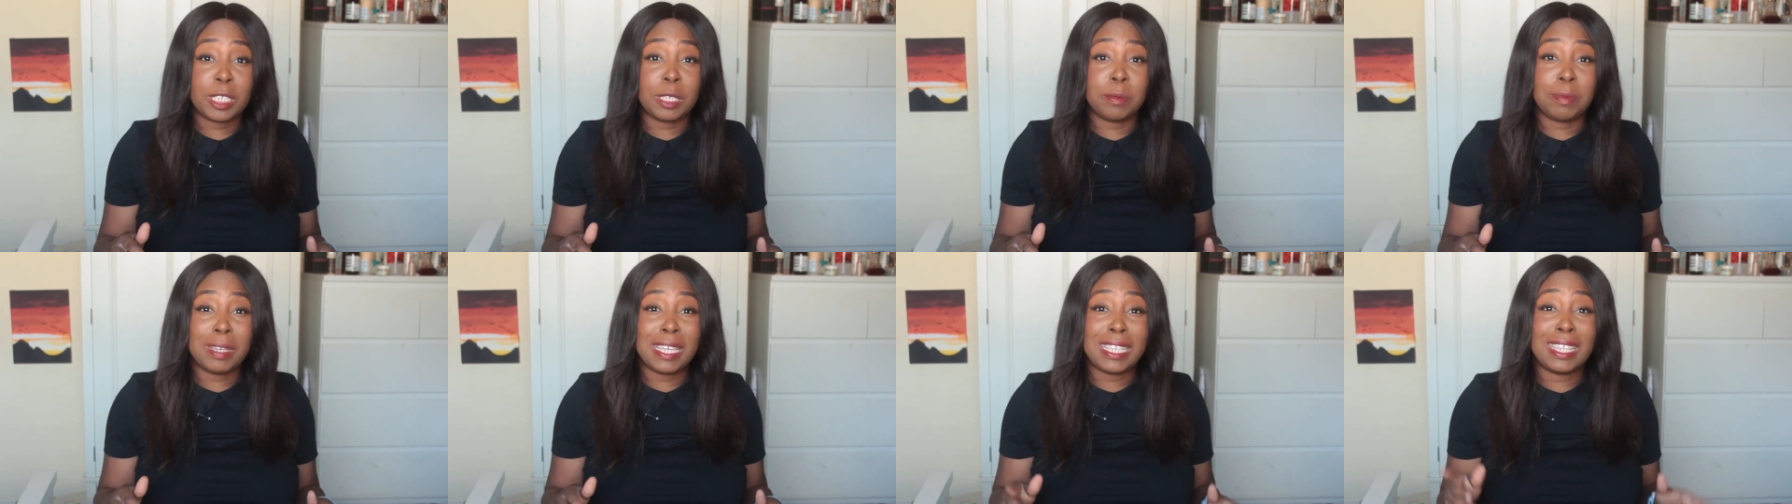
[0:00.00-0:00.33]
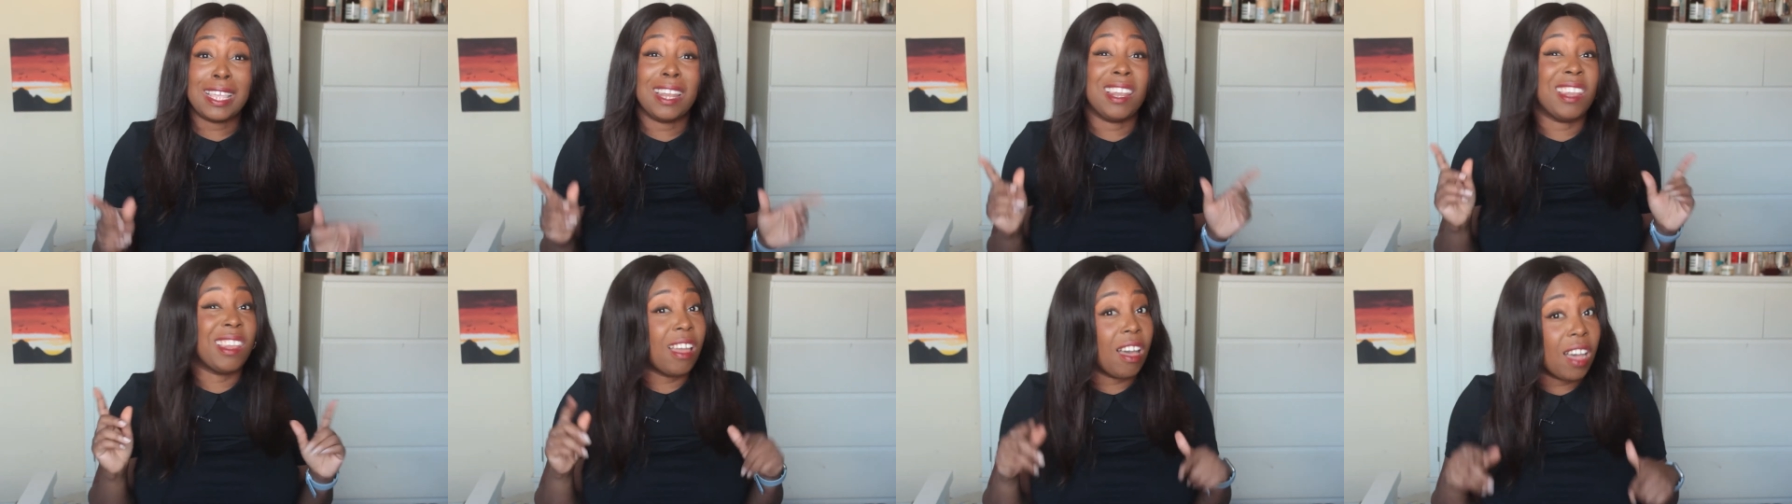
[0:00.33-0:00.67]
to be
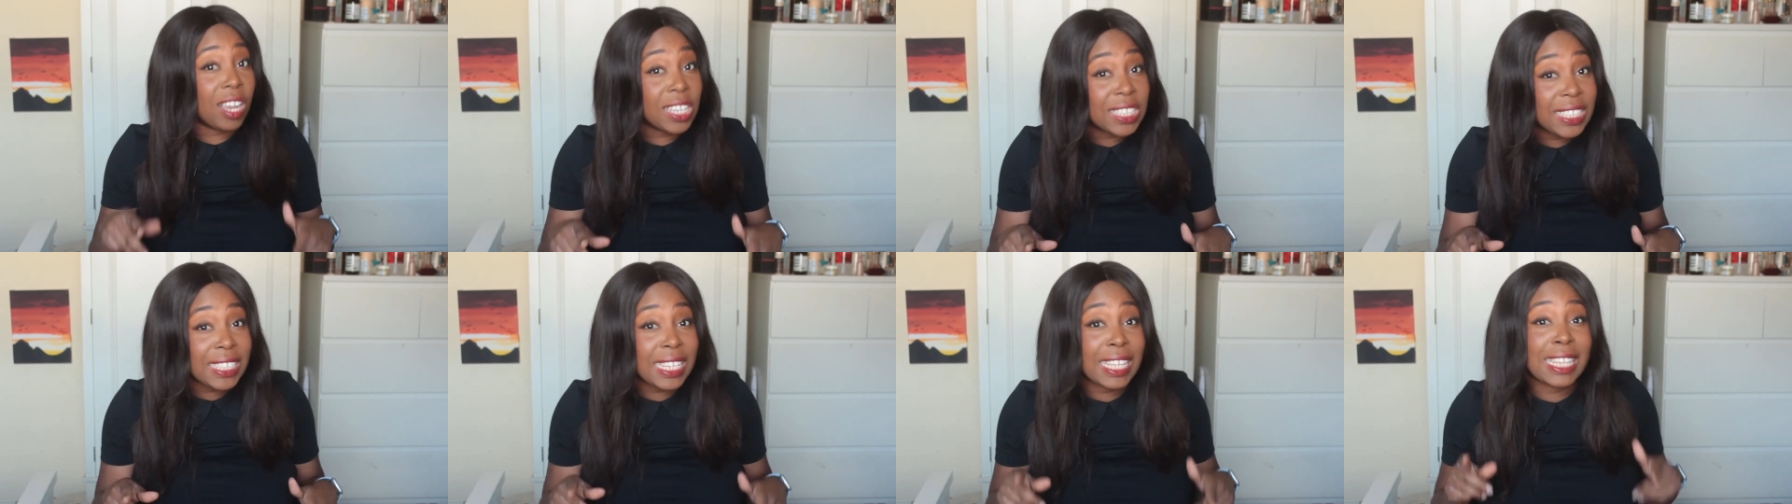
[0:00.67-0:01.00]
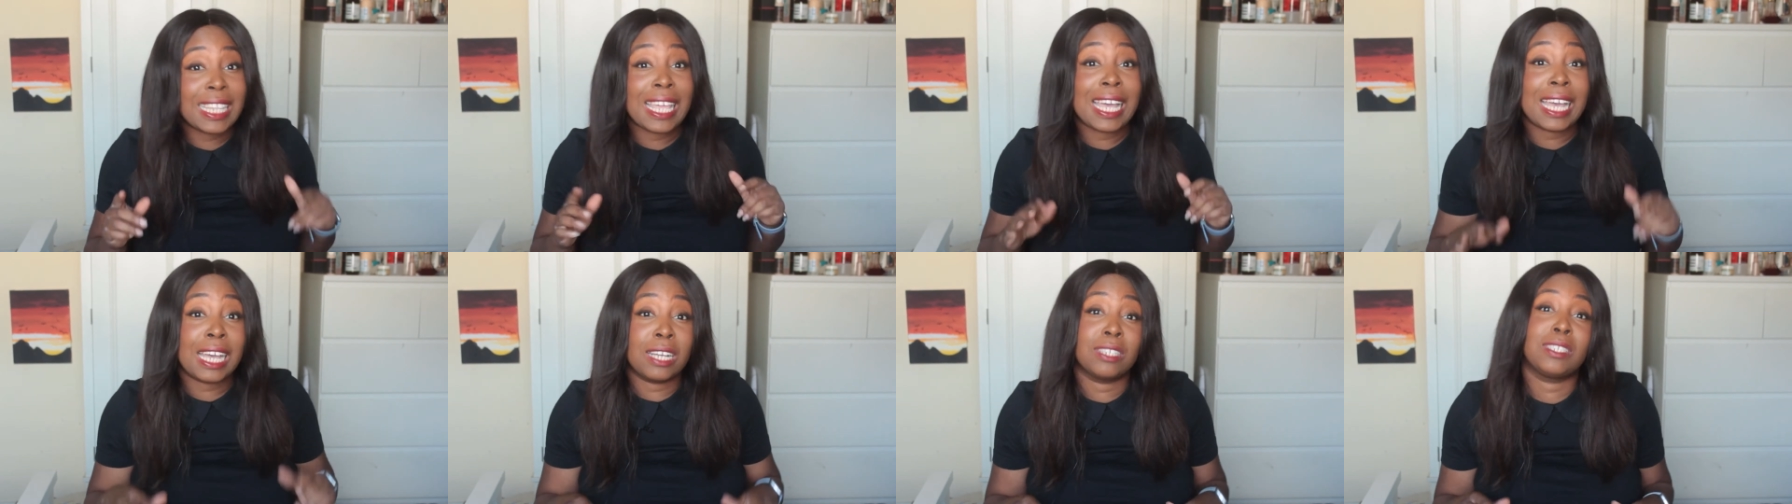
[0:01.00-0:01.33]
the last in
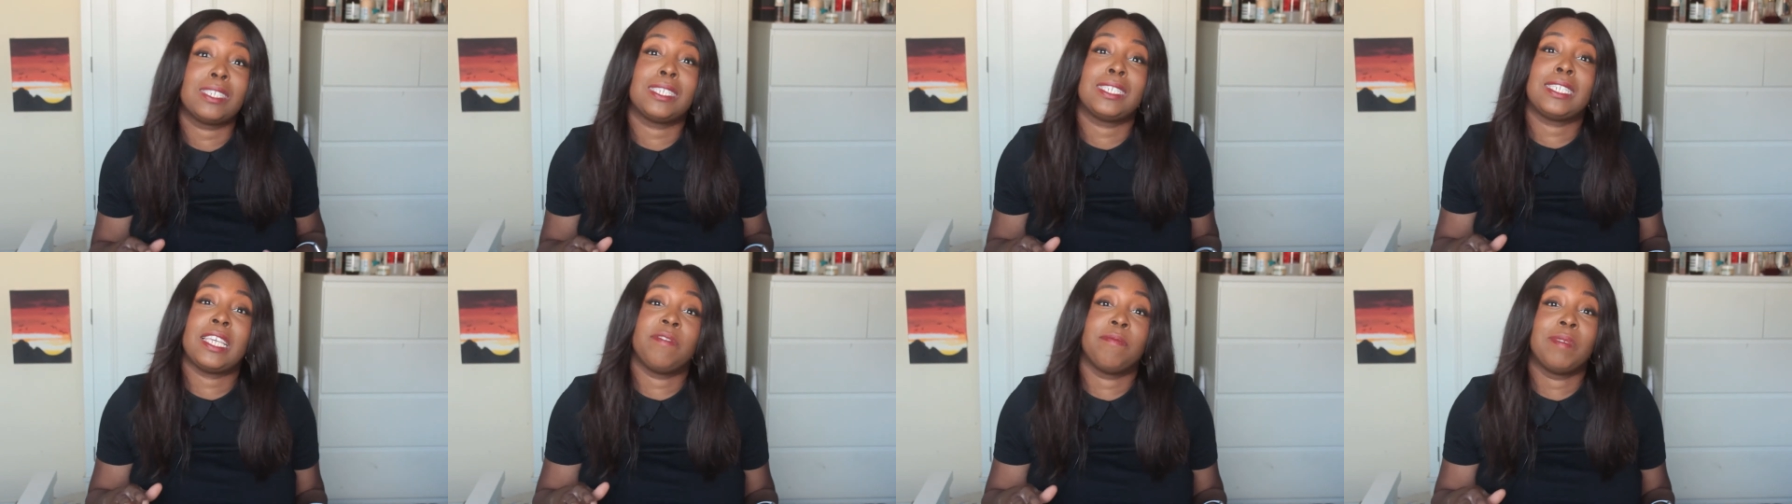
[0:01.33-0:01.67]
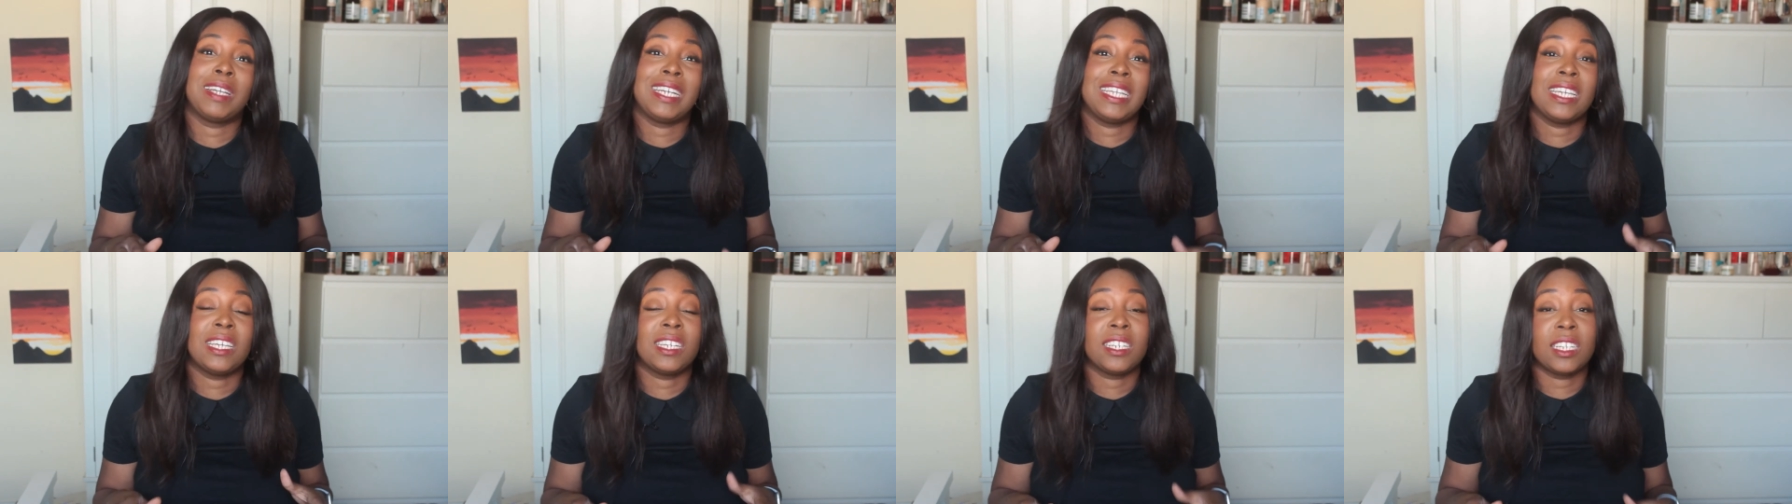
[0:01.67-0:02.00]
the How to Save
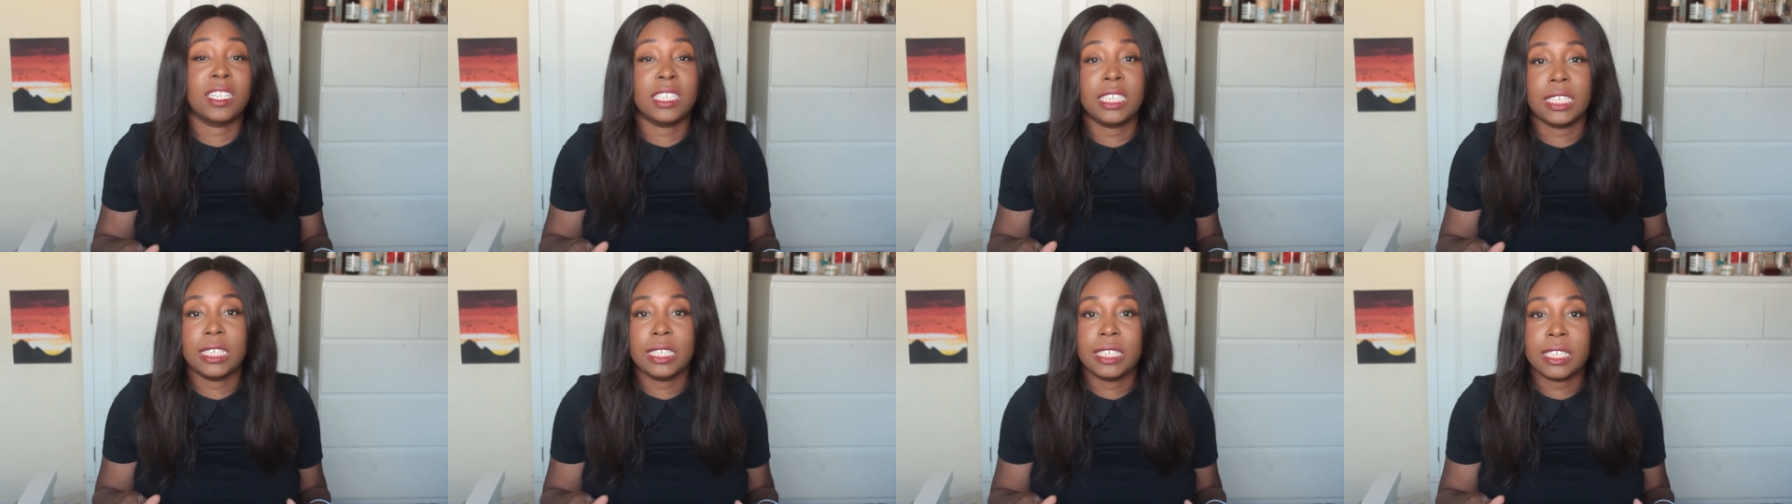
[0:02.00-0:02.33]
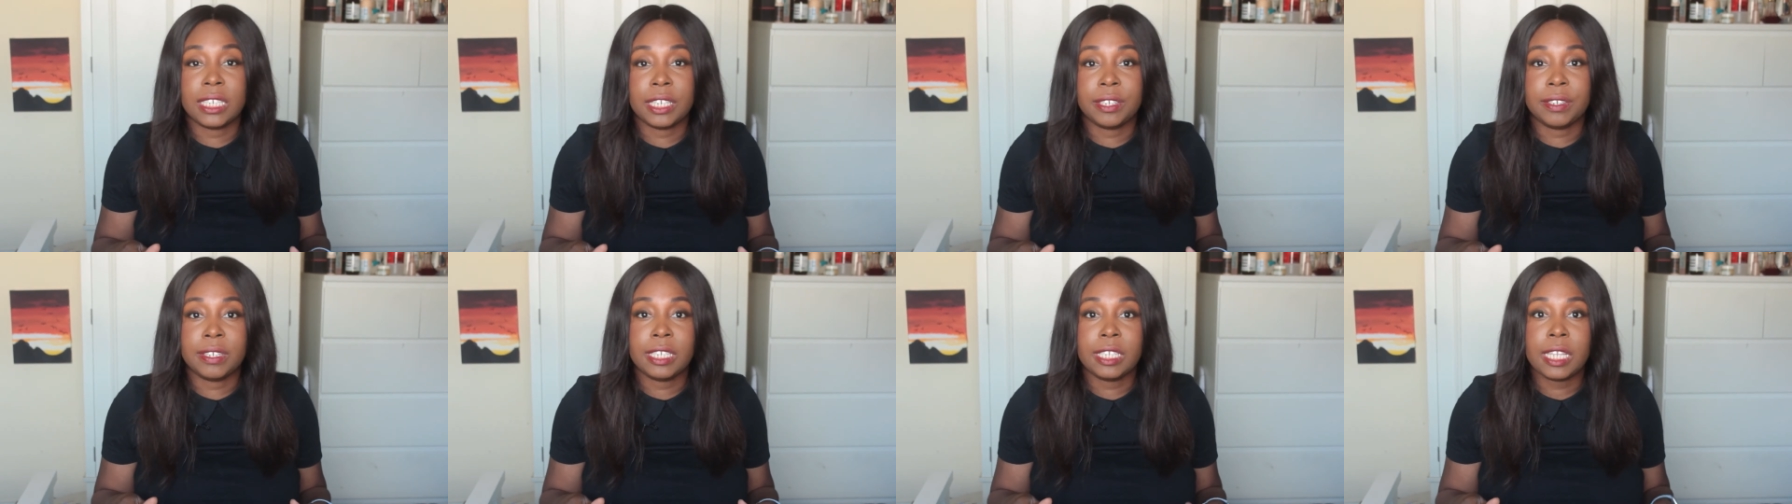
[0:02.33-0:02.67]
Money in London
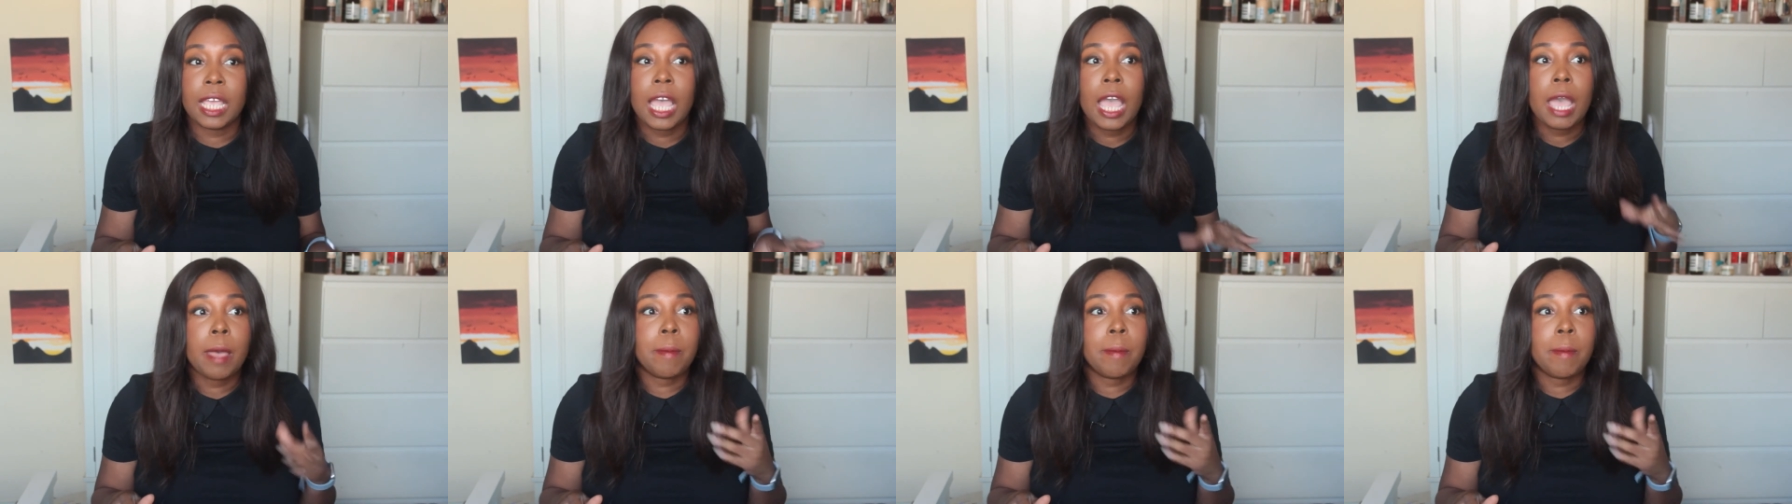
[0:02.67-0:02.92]
series,